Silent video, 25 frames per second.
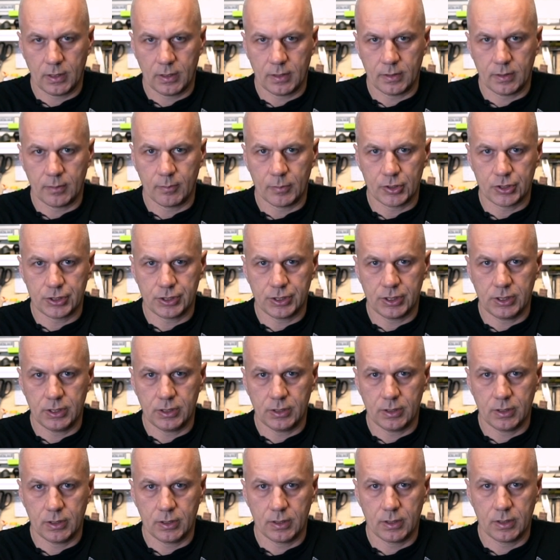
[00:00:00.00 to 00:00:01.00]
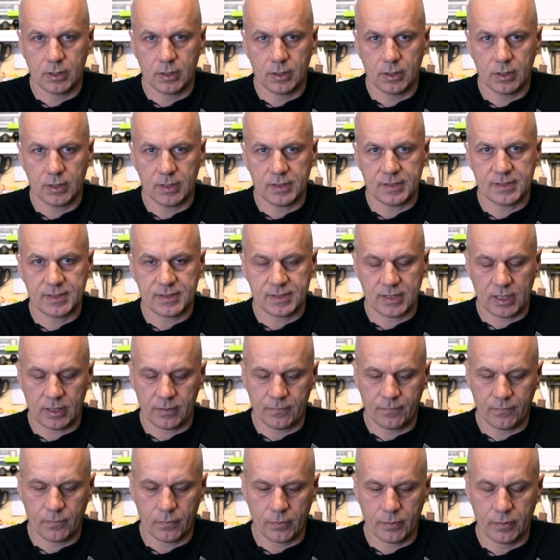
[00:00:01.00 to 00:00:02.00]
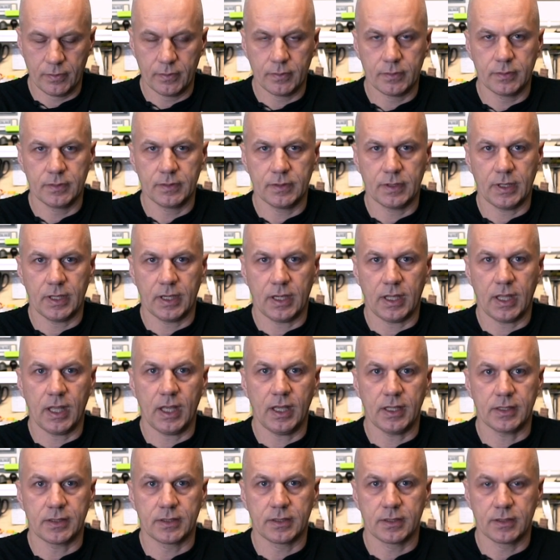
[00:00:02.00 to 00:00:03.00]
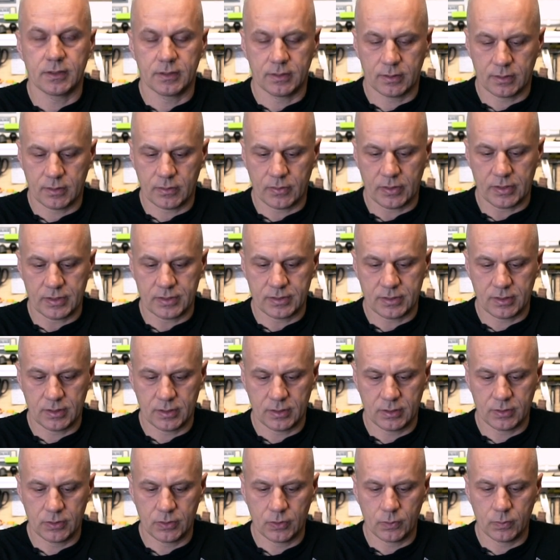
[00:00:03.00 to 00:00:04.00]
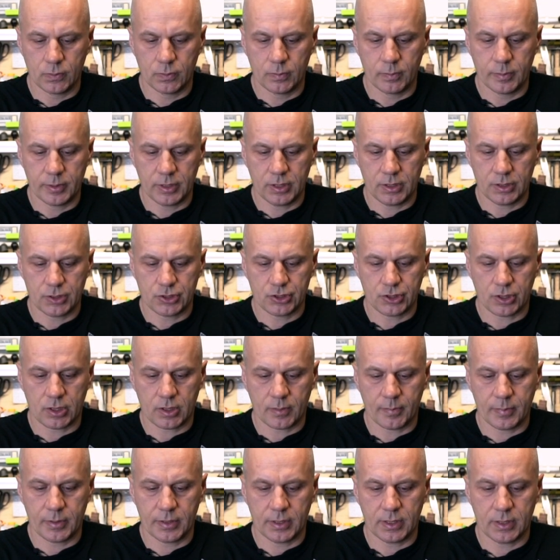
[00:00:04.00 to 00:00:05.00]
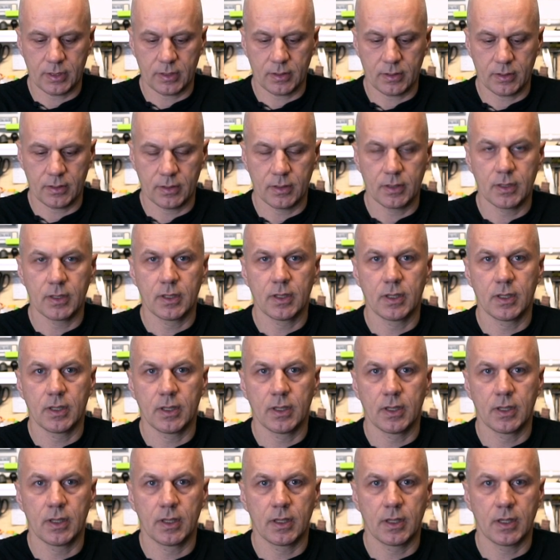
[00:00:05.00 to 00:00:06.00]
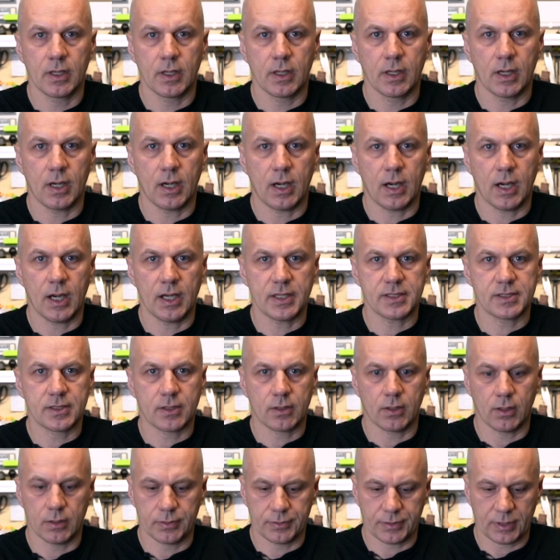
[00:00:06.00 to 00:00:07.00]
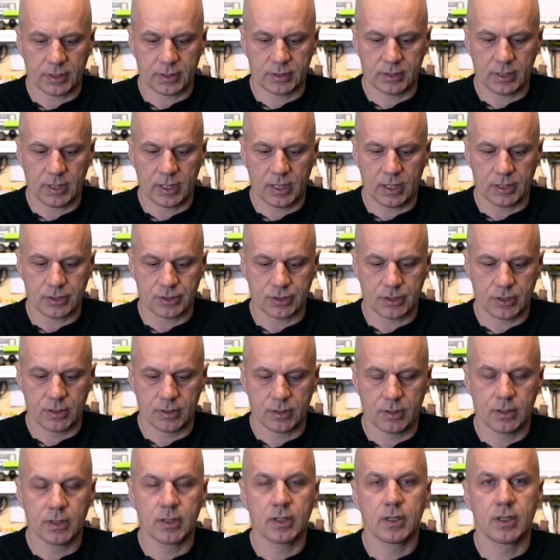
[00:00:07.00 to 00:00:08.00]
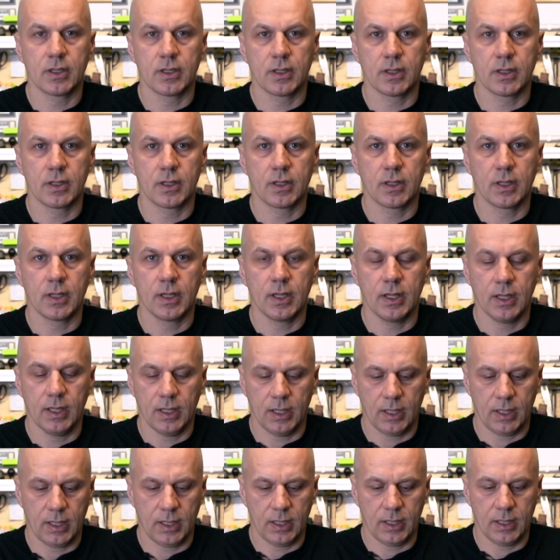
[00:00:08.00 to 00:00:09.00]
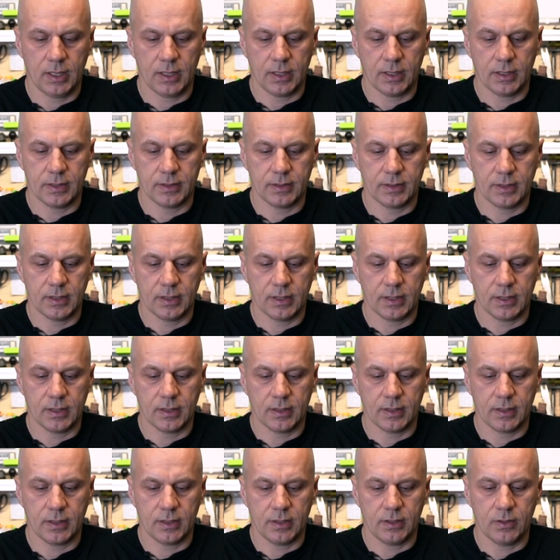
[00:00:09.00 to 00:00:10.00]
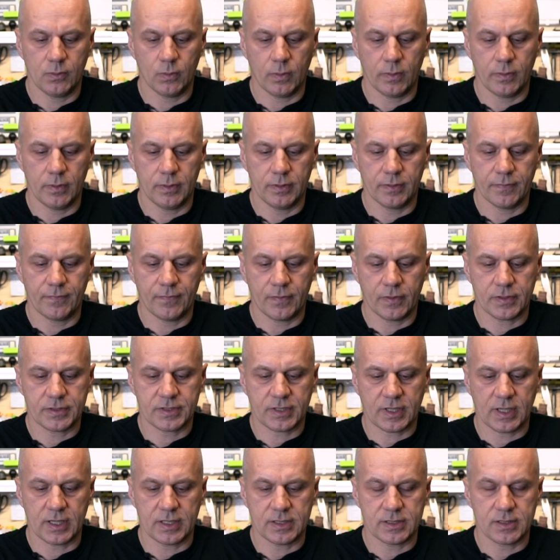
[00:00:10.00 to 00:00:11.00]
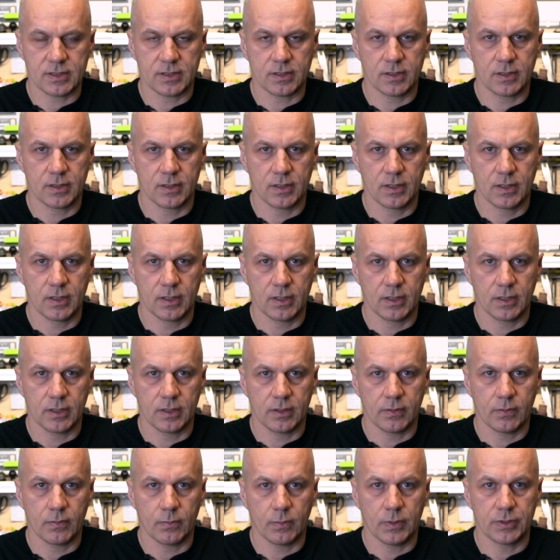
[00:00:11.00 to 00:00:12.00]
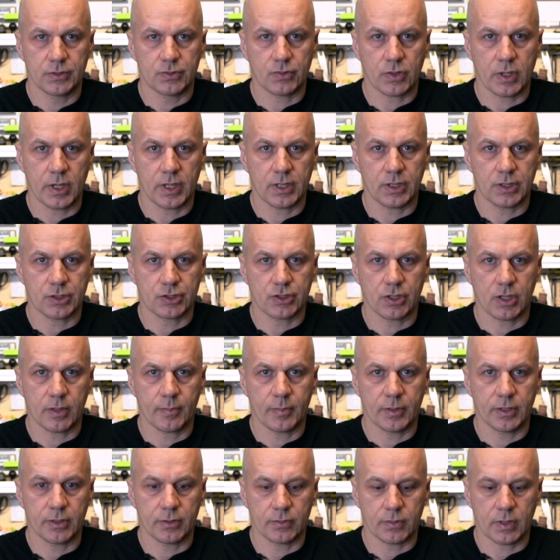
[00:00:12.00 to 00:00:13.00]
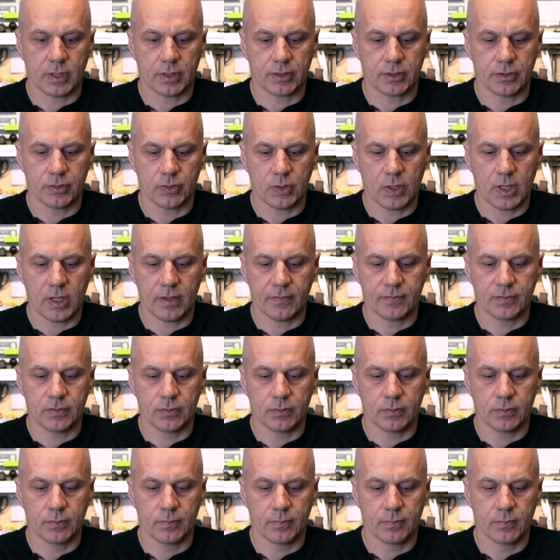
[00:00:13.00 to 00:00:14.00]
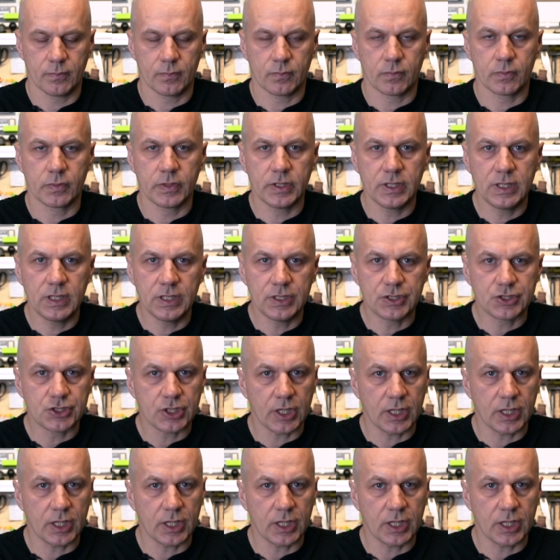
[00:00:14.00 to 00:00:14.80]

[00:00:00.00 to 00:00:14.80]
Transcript: the machine is set for 98 degrees, you will be sharpening ice contact edge. And in the first case, when trying a sharpening runner, you have to really